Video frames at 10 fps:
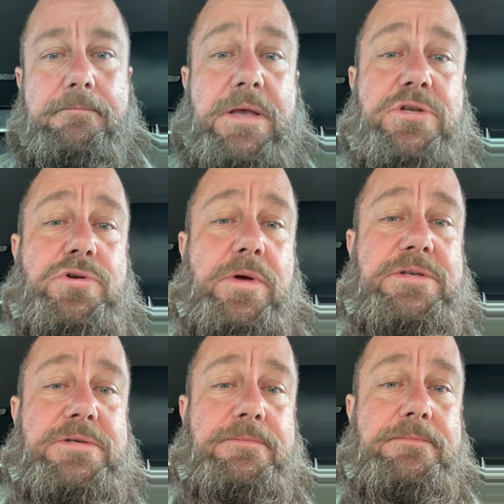Make a choice.
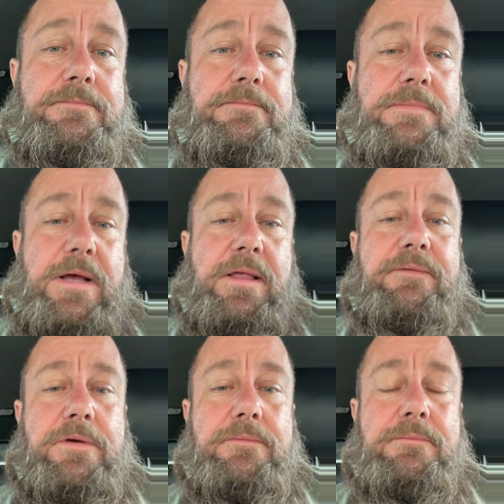I
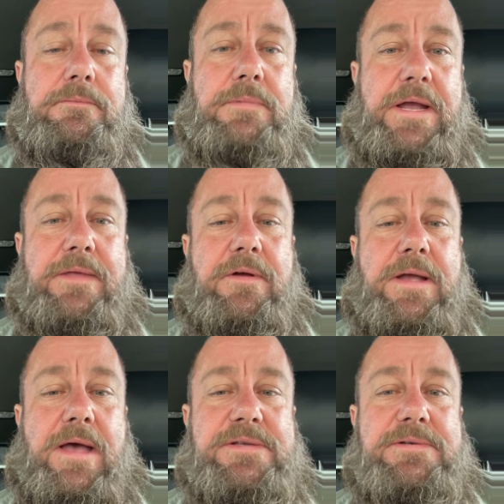love you. Hang in there,
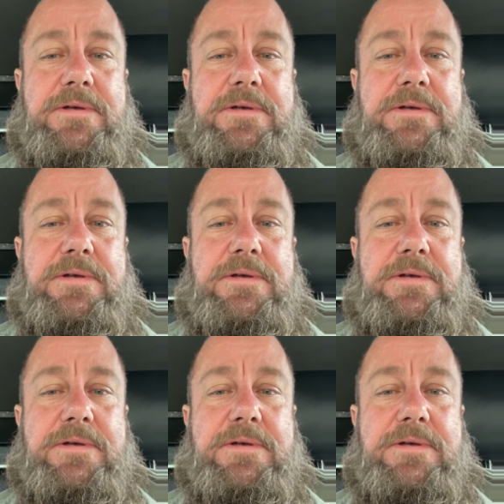guys.